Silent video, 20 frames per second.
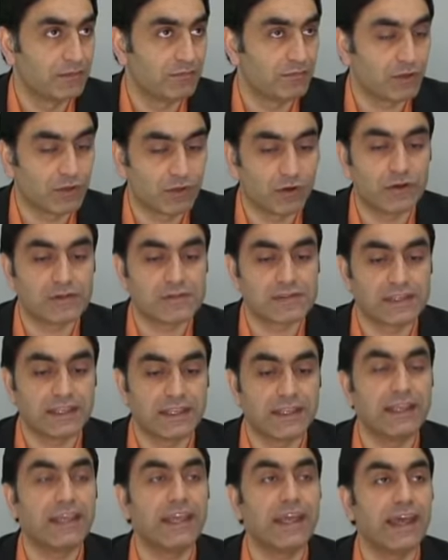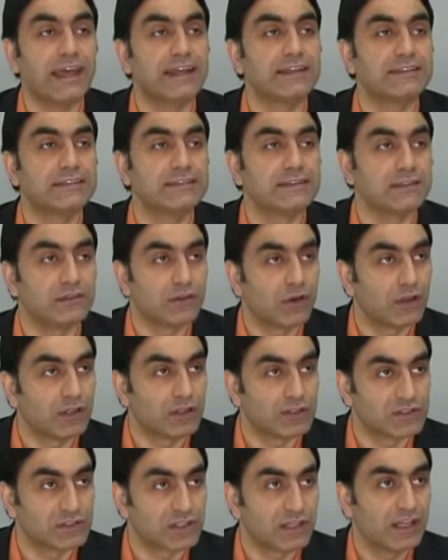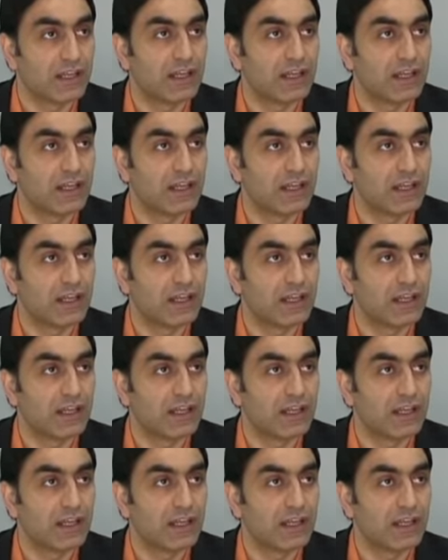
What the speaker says: Because he had the knowledge.